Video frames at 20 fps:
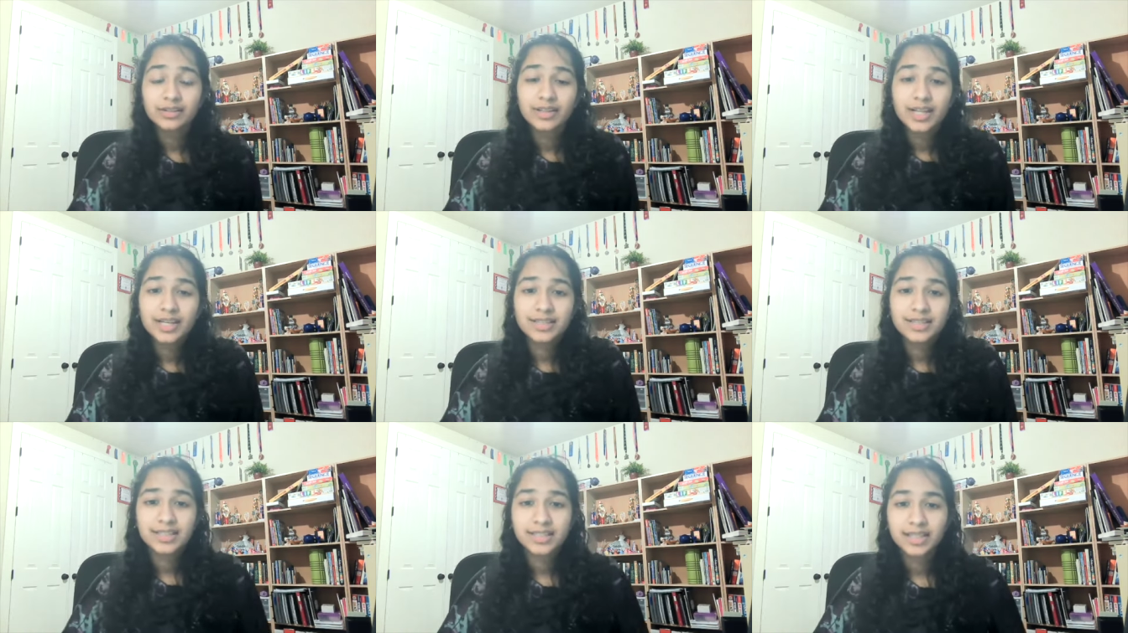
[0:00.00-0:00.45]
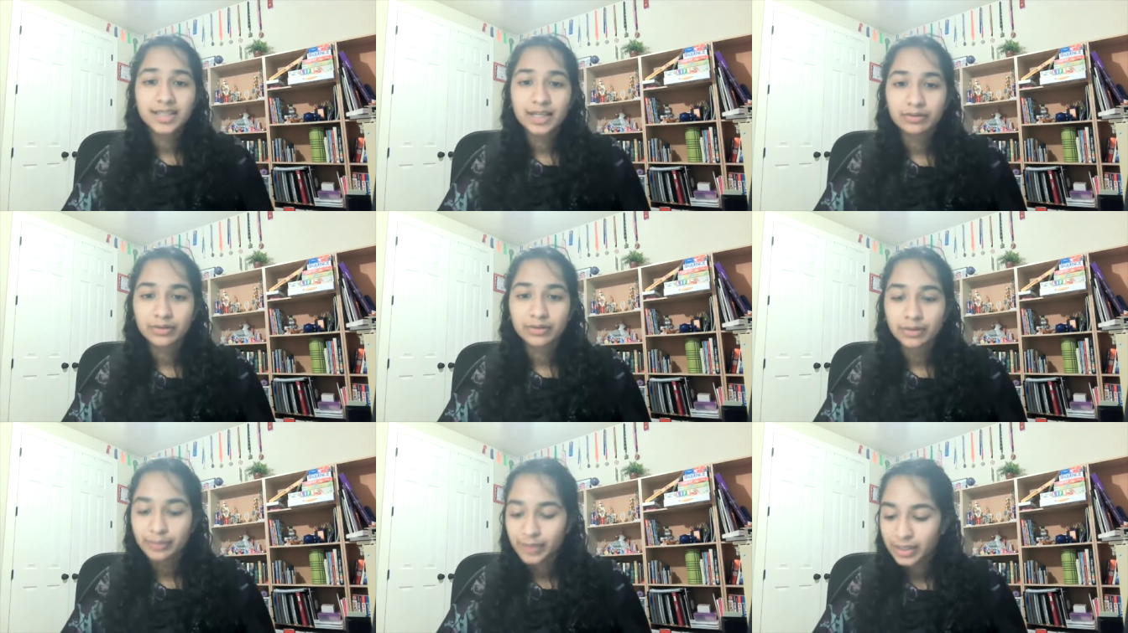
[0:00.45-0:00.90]
last thing I
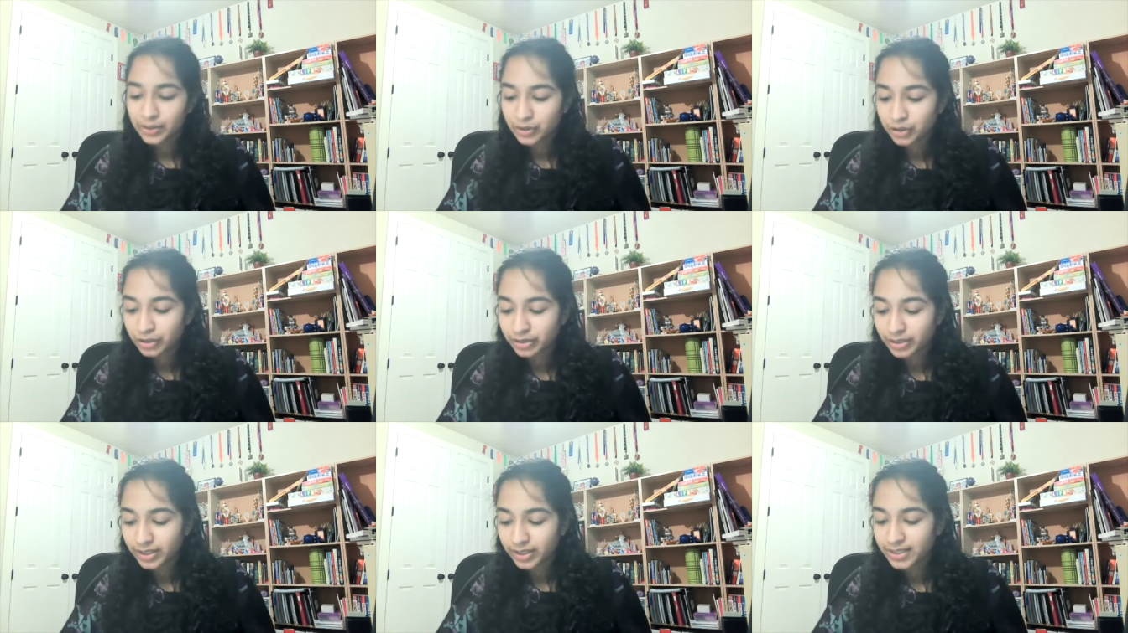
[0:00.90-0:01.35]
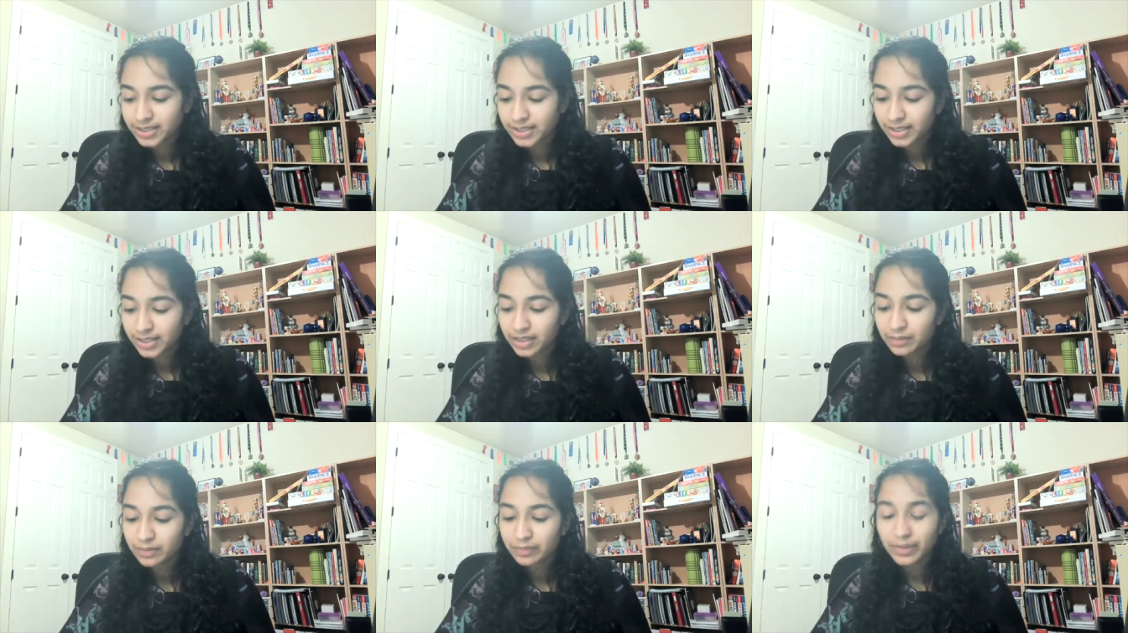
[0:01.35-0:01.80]
want to mention is
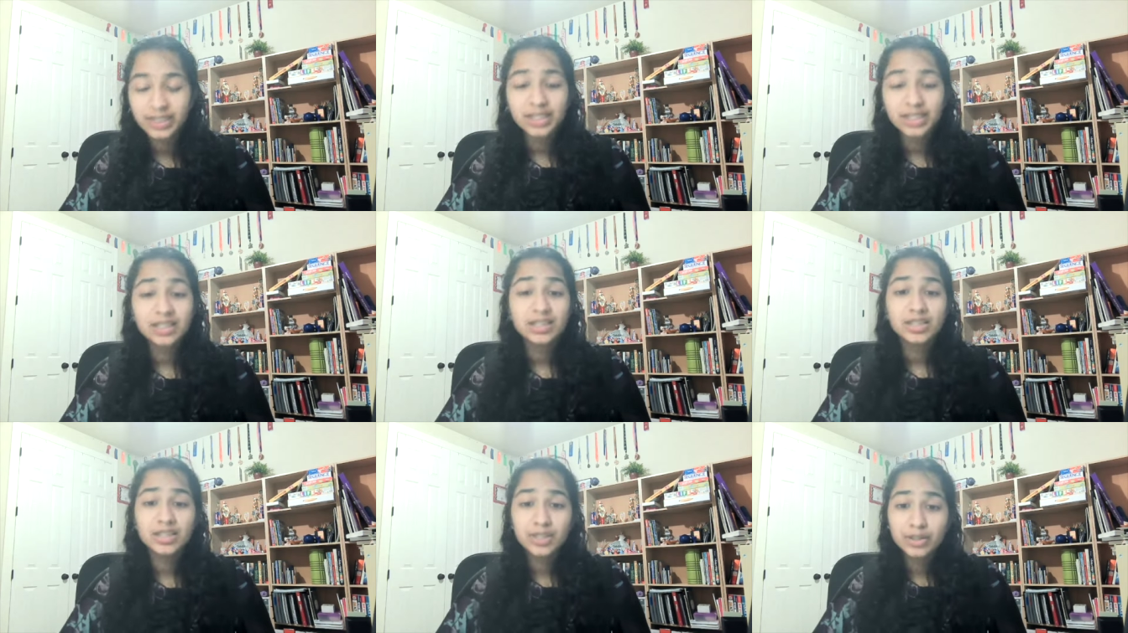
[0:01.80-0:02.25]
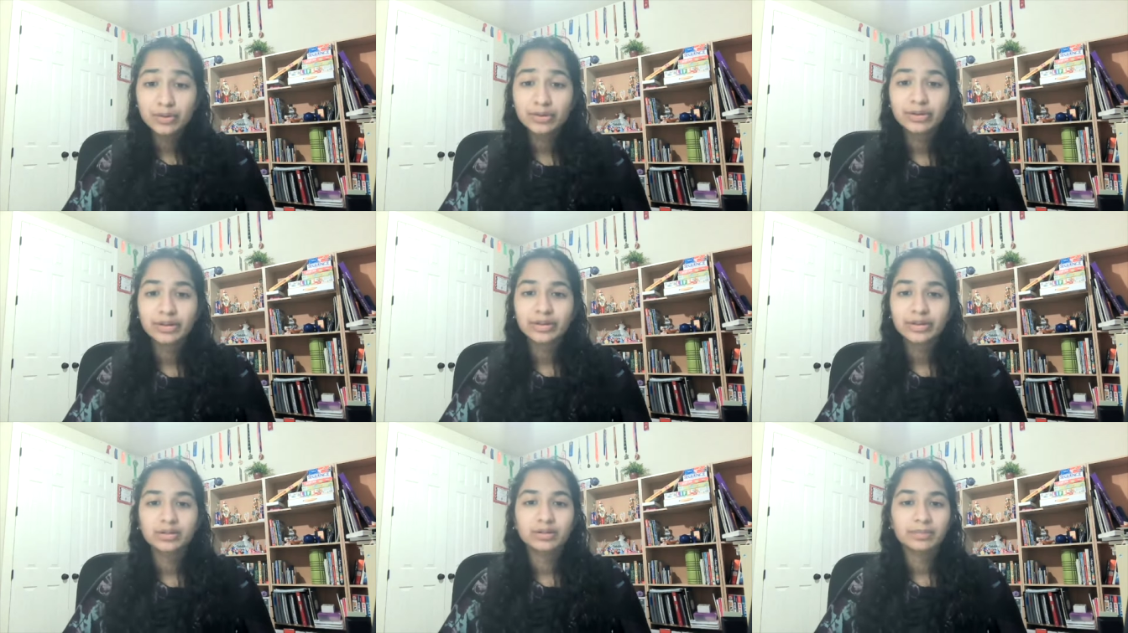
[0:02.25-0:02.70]
that in many
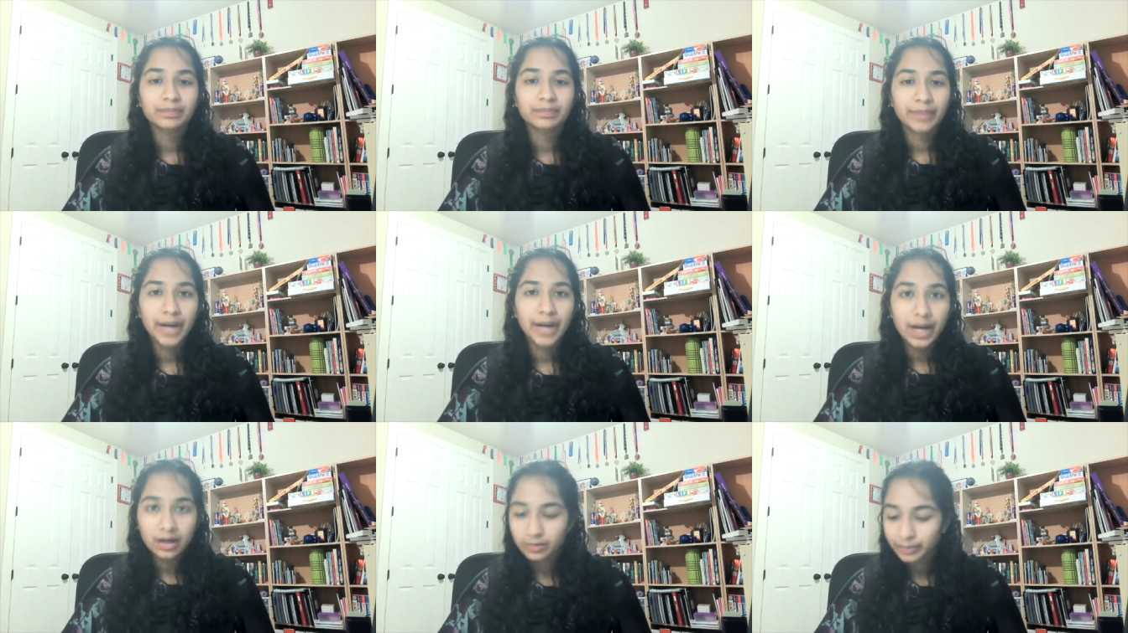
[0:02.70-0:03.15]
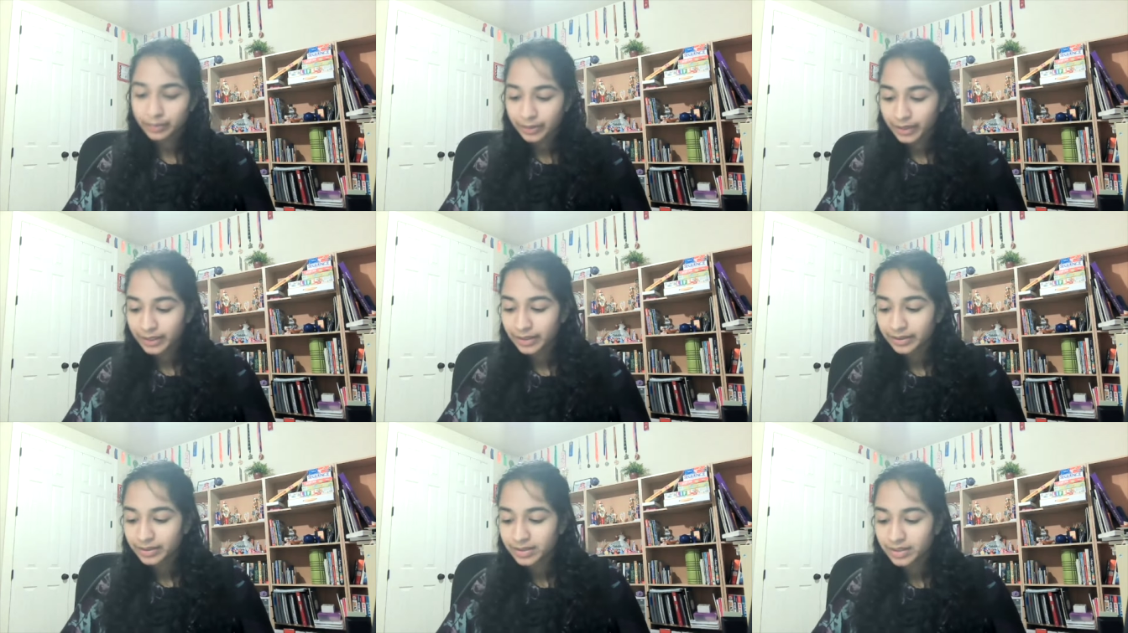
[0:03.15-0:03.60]
nuclear power
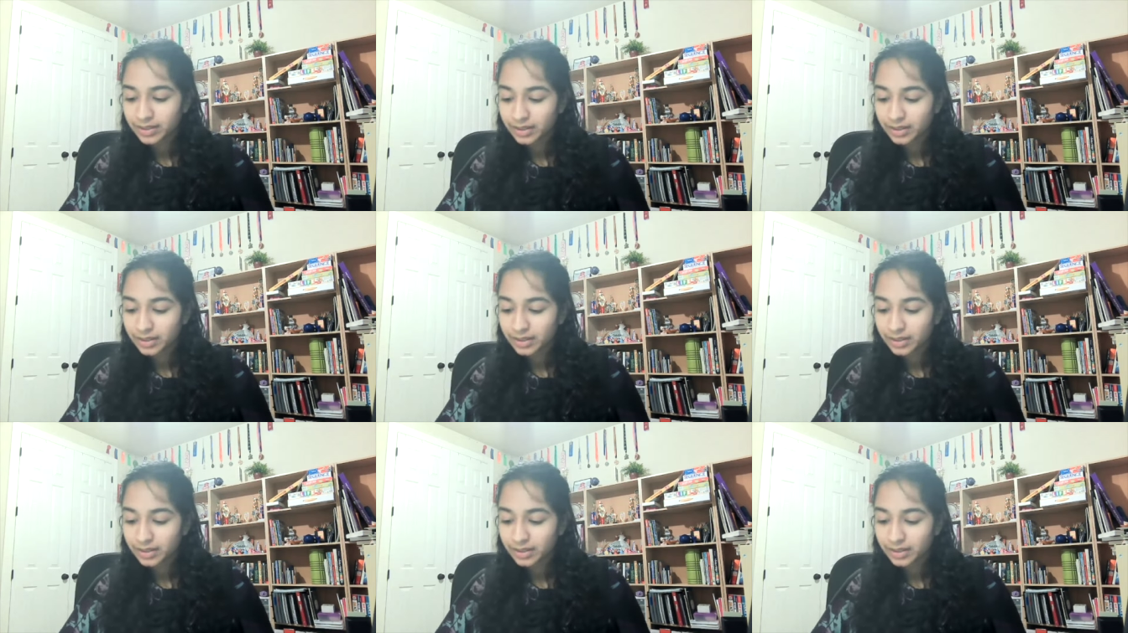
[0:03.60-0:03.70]
plants,